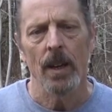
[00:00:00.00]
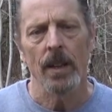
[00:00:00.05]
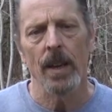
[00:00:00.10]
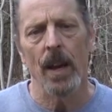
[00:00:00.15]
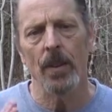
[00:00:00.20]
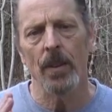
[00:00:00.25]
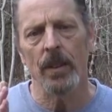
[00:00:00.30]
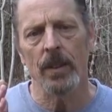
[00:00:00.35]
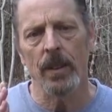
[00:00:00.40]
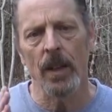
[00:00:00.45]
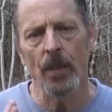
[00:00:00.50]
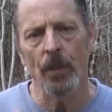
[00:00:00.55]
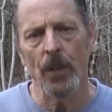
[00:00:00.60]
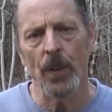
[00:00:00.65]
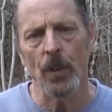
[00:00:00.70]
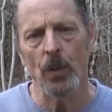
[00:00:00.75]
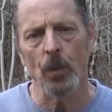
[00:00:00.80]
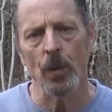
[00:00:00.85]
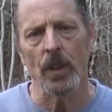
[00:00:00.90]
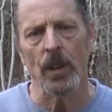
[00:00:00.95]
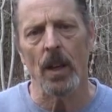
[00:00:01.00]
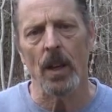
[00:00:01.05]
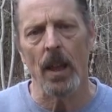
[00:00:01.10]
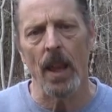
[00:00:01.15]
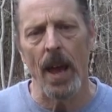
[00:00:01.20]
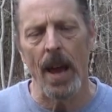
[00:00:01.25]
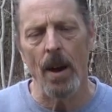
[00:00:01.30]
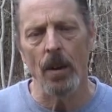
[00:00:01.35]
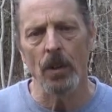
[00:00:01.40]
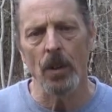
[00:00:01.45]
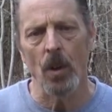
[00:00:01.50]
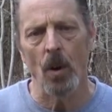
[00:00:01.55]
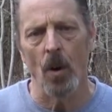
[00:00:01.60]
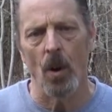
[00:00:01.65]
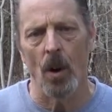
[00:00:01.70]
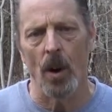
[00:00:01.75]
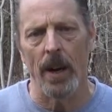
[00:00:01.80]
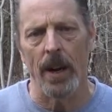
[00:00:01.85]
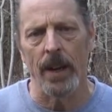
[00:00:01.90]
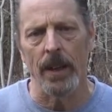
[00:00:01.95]
Now, the difference with
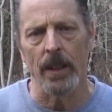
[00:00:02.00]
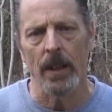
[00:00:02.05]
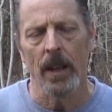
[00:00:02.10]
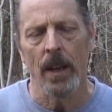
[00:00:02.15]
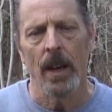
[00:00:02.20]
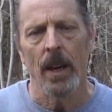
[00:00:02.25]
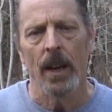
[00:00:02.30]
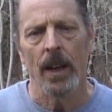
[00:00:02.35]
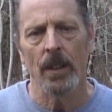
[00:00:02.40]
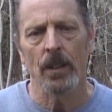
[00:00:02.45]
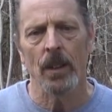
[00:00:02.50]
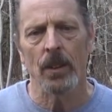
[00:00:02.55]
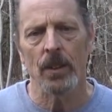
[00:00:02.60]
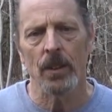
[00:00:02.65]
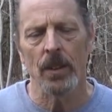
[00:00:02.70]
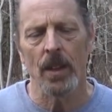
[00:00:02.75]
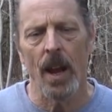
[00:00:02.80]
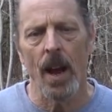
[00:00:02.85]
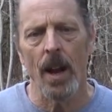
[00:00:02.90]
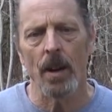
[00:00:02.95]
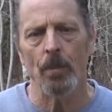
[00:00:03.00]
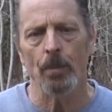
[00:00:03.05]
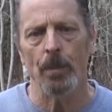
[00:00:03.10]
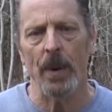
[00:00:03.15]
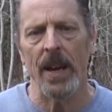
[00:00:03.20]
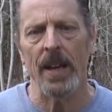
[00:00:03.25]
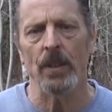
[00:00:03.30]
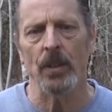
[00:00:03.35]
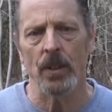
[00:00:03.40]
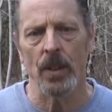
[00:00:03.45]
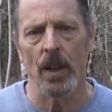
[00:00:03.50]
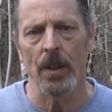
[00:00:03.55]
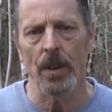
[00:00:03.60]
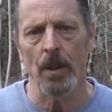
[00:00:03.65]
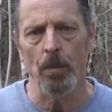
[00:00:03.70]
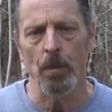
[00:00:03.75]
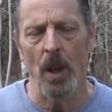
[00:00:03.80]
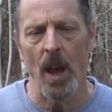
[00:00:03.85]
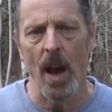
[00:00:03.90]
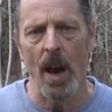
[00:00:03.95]
CloudCoin is it's not based on
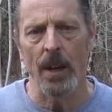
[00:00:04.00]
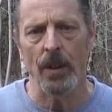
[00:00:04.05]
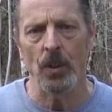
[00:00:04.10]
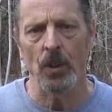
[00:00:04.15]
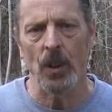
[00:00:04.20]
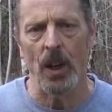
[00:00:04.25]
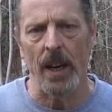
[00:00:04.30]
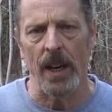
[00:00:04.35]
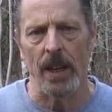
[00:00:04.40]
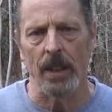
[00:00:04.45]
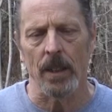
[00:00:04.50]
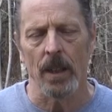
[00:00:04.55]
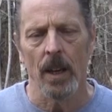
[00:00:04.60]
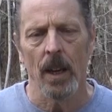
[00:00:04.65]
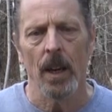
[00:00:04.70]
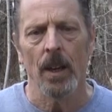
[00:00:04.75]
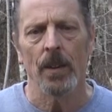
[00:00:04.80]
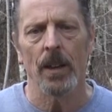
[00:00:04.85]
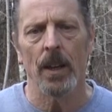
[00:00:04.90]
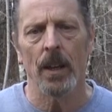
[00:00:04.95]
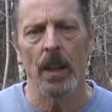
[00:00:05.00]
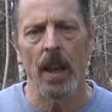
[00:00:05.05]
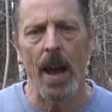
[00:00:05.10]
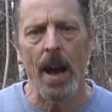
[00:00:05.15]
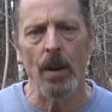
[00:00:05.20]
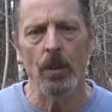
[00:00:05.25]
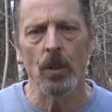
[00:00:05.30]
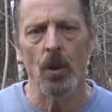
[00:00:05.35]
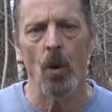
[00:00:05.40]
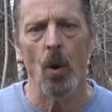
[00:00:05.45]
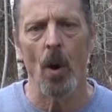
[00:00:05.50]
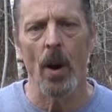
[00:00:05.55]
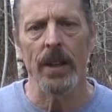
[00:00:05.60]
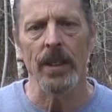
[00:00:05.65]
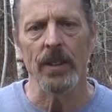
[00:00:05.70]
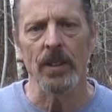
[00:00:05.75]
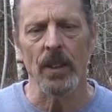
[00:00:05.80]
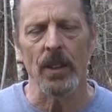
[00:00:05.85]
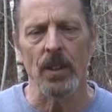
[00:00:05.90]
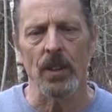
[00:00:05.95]
the blockchain. The CloudCoin
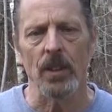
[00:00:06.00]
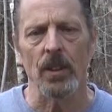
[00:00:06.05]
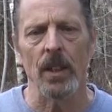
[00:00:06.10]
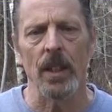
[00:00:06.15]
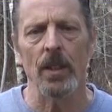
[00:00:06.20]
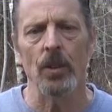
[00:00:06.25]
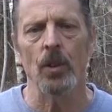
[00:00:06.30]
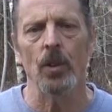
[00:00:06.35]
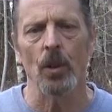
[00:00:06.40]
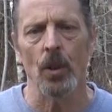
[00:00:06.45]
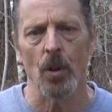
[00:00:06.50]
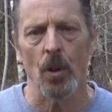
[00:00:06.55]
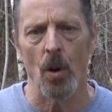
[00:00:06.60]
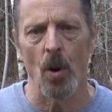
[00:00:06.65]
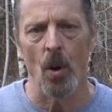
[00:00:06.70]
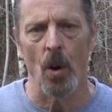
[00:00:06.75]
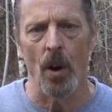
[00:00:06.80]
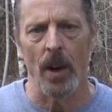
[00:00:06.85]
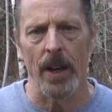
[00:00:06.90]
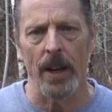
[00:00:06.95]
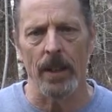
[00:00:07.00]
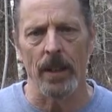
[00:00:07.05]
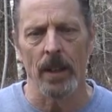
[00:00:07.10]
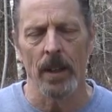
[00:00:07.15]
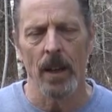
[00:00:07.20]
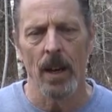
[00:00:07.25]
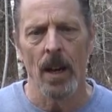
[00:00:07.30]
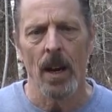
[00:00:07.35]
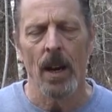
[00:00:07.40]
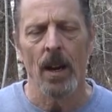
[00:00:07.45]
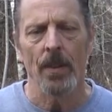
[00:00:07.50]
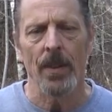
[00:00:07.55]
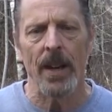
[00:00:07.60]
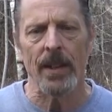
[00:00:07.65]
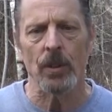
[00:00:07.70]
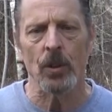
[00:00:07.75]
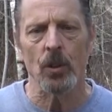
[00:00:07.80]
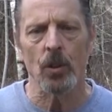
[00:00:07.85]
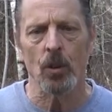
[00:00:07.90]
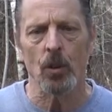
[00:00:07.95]
is a digital coin
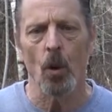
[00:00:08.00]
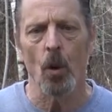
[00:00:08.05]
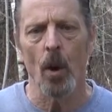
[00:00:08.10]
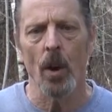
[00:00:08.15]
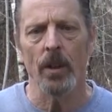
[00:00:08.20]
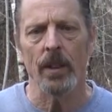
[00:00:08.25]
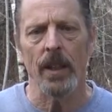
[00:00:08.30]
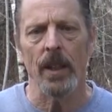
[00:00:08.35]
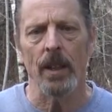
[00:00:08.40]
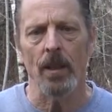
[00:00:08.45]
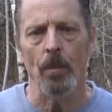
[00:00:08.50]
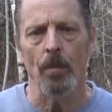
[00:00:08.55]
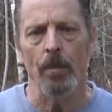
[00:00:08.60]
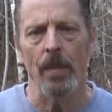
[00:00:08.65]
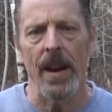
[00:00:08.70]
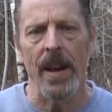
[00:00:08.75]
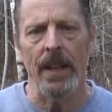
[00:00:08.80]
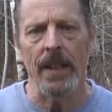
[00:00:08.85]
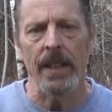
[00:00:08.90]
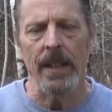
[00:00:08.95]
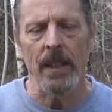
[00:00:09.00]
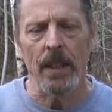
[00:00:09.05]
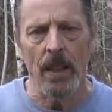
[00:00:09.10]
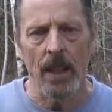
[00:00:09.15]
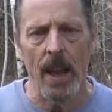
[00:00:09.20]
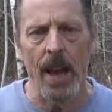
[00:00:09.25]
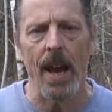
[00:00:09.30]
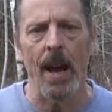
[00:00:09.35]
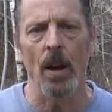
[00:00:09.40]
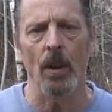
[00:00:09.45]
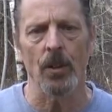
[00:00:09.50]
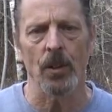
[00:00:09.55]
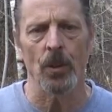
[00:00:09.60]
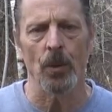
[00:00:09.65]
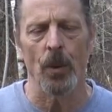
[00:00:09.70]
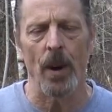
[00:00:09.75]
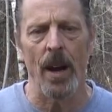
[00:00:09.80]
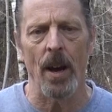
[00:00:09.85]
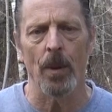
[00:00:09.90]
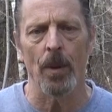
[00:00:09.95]
that's stored in many clouds
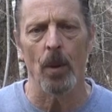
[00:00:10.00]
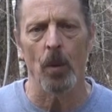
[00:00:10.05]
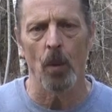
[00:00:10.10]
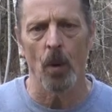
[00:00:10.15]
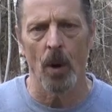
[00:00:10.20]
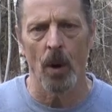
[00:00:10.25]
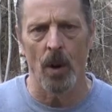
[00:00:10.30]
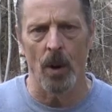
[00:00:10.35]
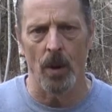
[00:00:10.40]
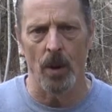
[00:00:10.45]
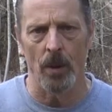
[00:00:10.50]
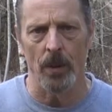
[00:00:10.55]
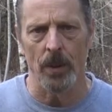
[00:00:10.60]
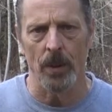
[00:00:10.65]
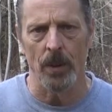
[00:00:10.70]
around the world.